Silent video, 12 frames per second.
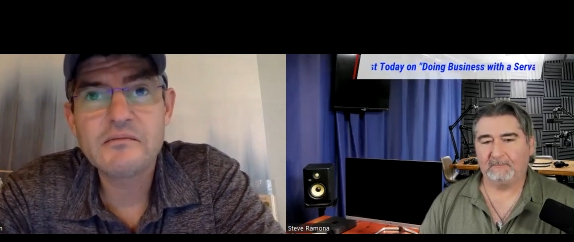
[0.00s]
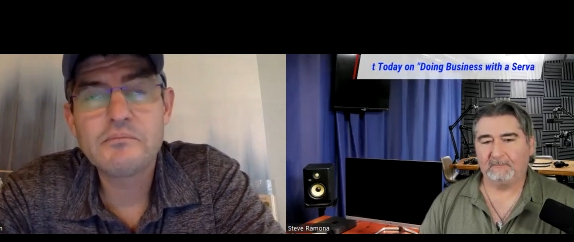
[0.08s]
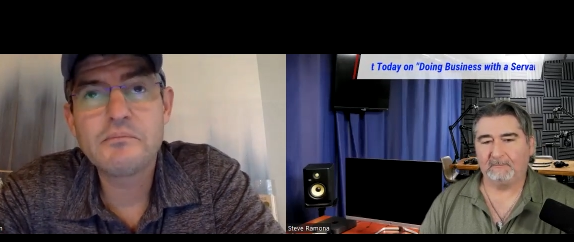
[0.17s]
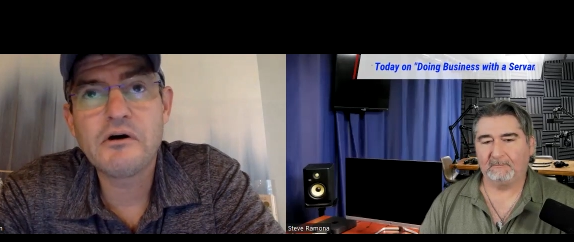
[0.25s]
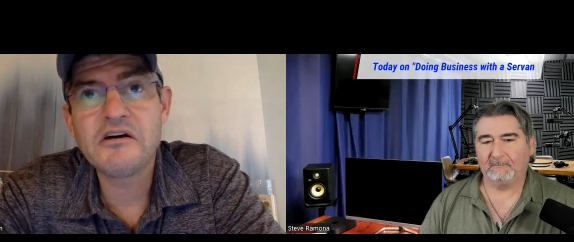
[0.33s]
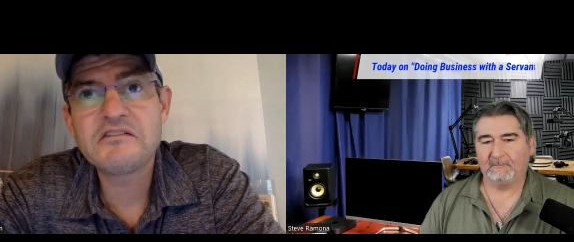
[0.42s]

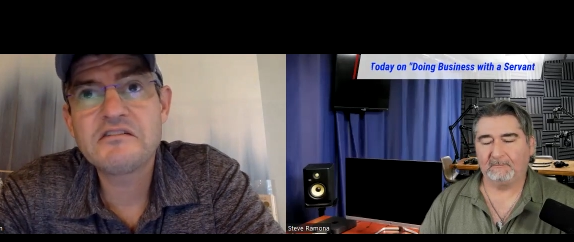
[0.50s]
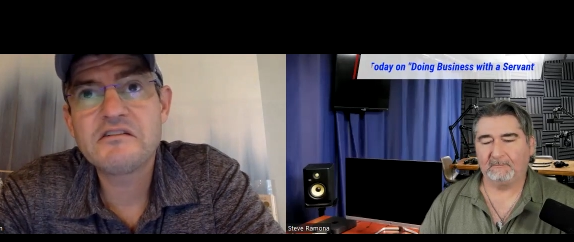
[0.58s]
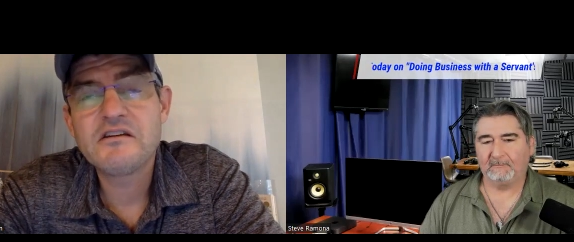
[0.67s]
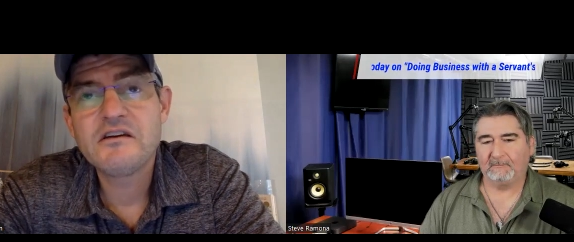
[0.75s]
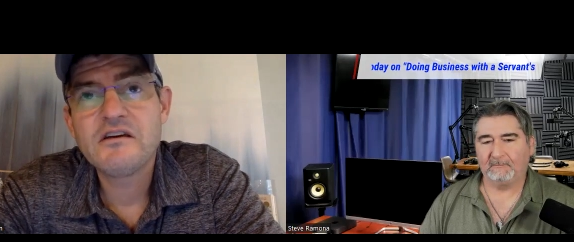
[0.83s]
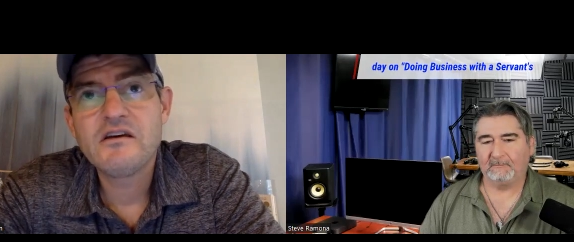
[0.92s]
Speaker 1: But
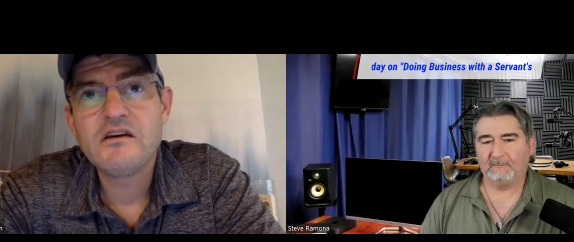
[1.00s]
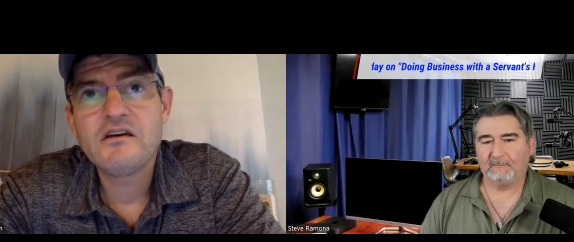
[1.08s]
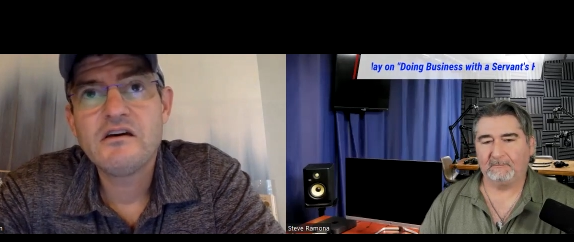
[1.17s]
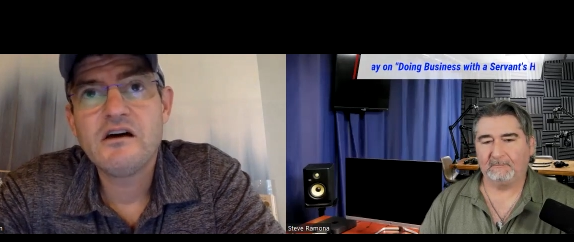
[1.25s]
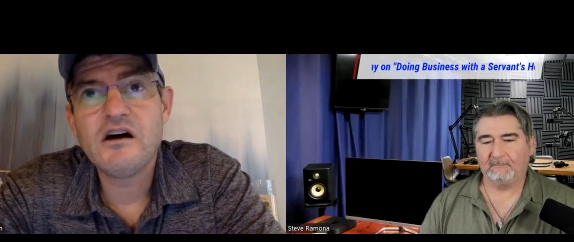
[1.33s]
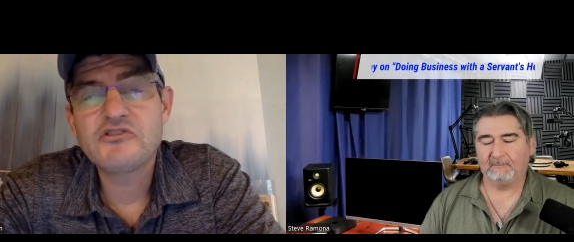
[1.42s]

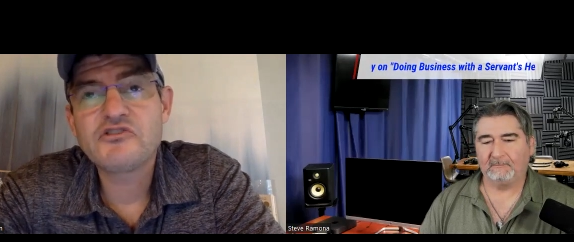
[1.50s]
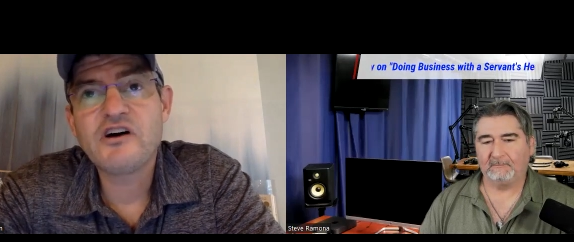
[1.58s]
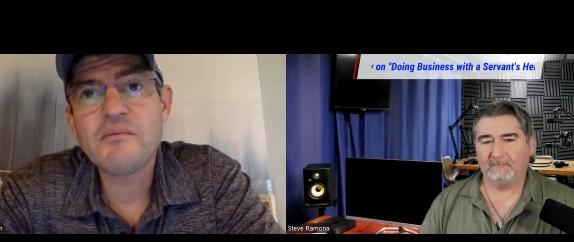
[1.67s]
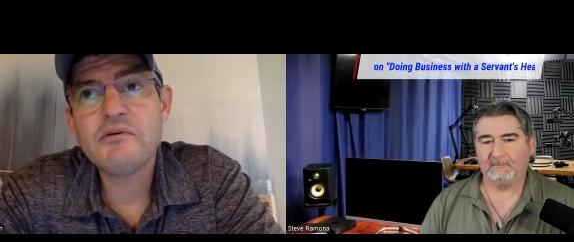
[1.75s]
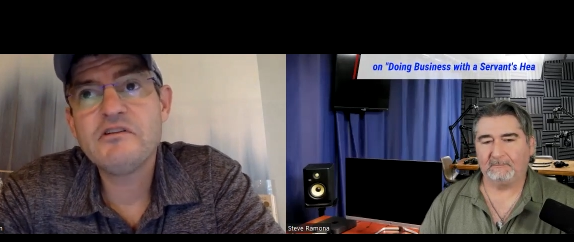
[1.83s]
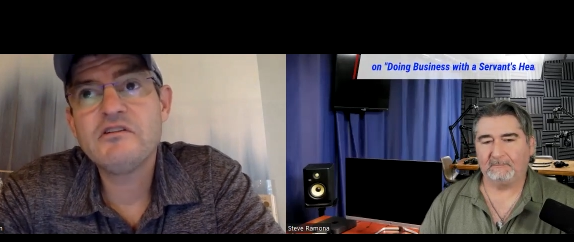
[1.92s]
uh, so I've
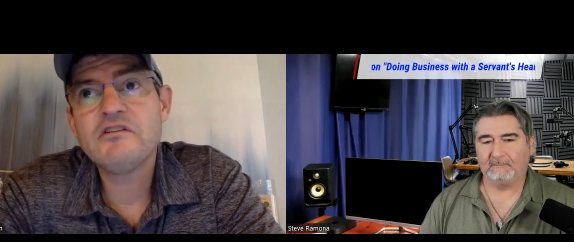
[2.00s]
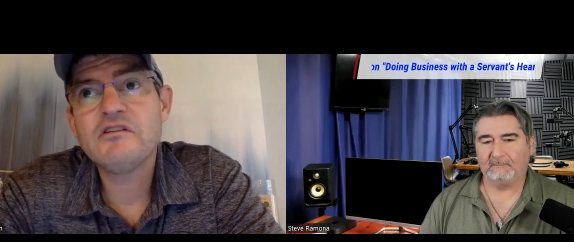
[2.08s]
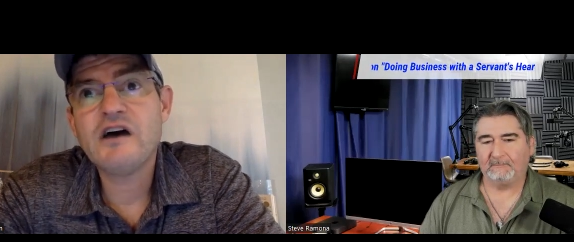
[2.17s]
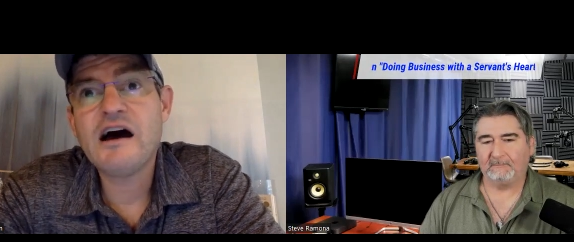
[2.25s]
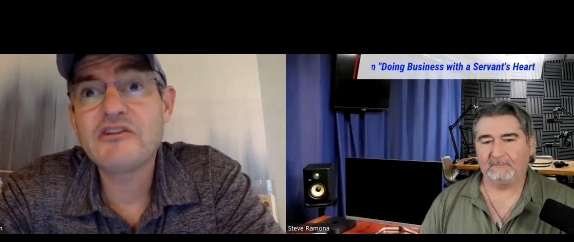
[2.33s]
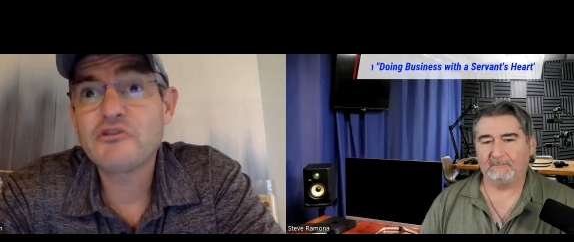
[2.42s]
been an
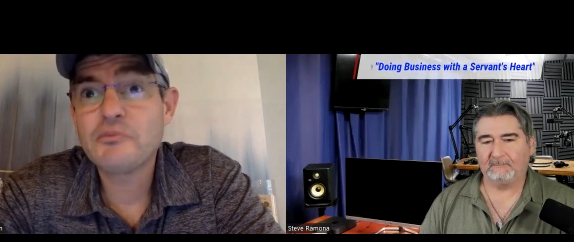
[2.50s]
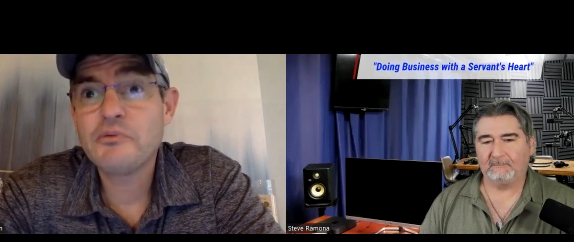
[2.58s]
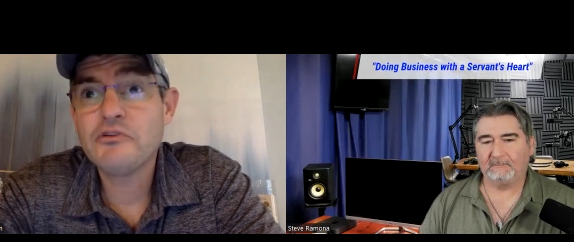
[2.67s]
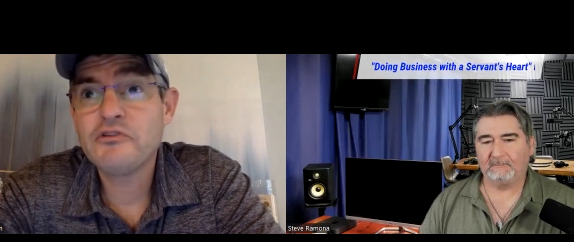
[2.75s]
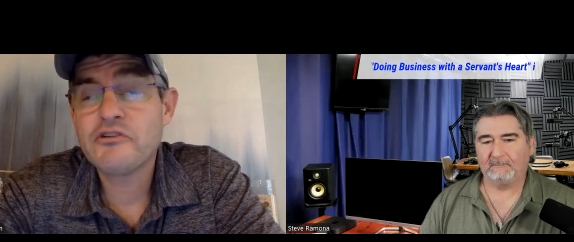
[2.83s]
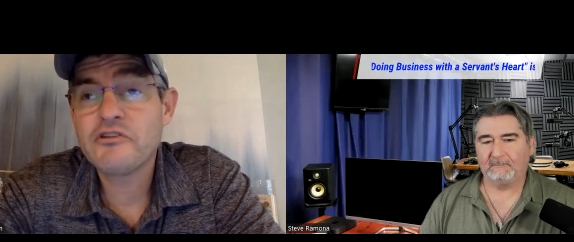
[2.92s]

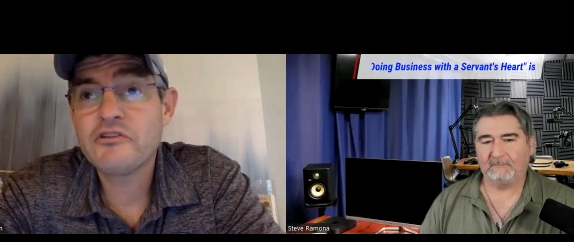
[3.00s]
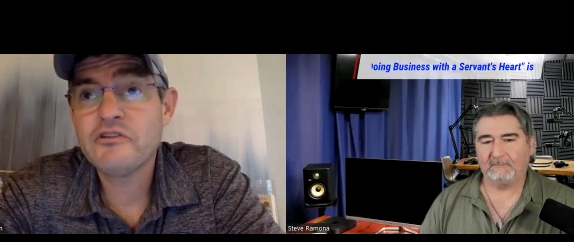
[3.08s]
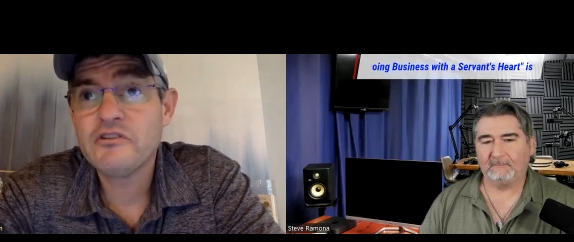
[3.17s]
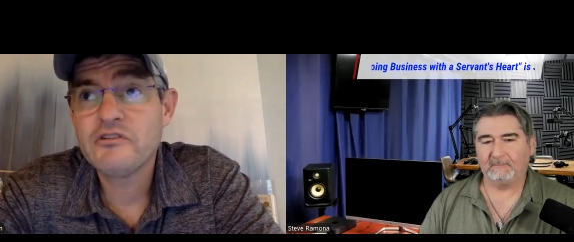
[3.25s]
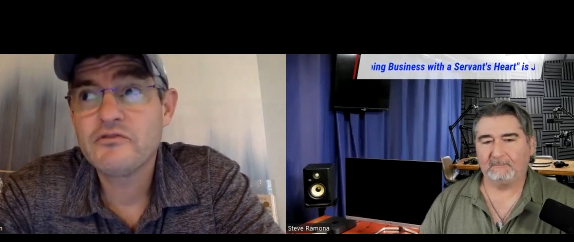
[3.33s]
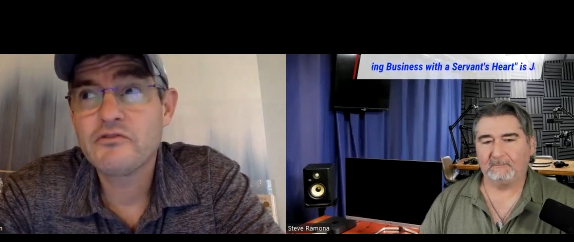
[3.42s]
entrepreneur
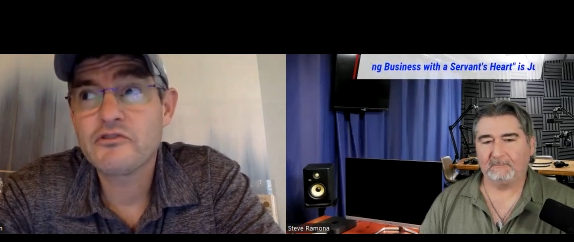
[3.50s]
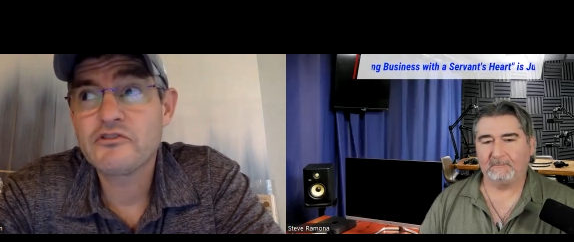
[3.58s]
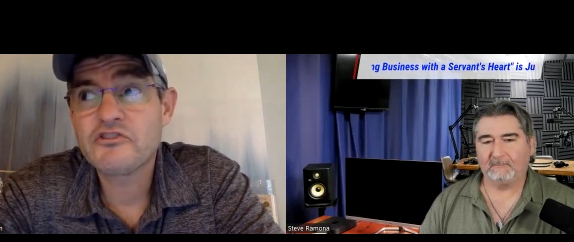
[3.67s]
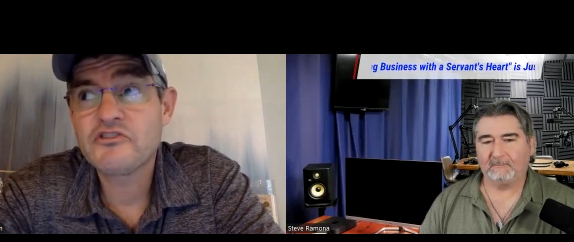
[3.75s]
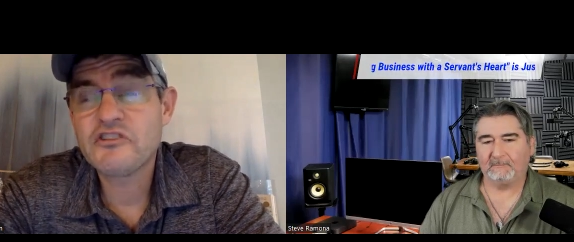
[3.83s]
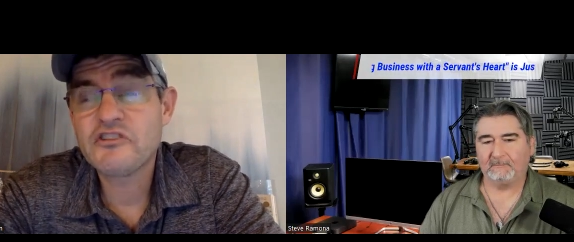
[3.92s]
for
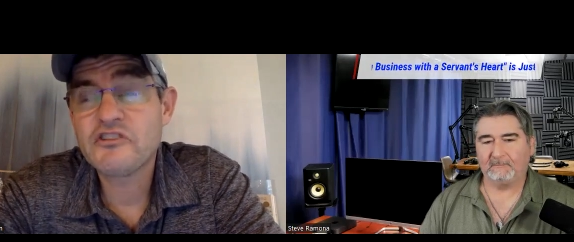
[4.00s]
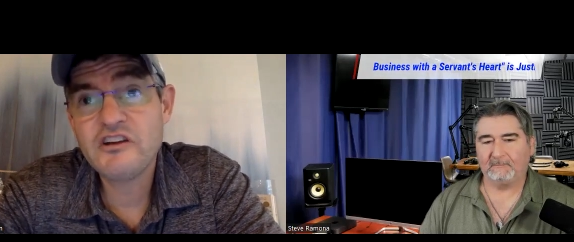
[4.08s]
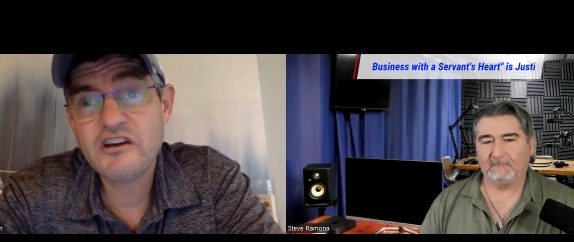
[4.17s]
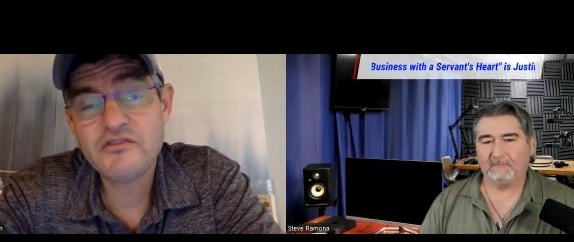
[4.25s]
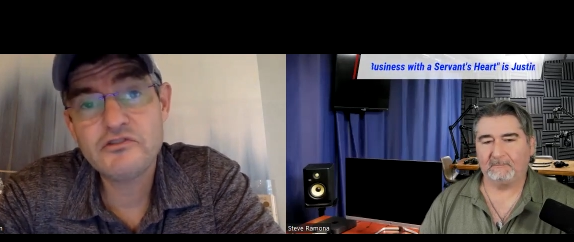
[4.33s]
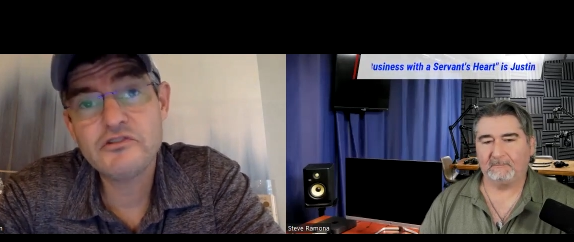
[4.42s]
six and a
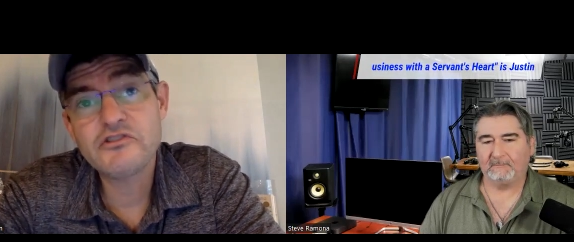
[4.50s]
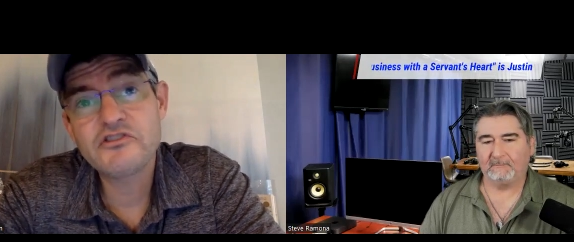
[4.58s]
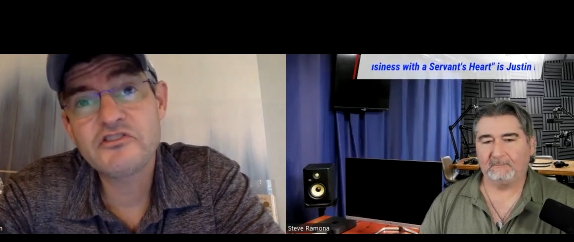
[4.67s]
half years,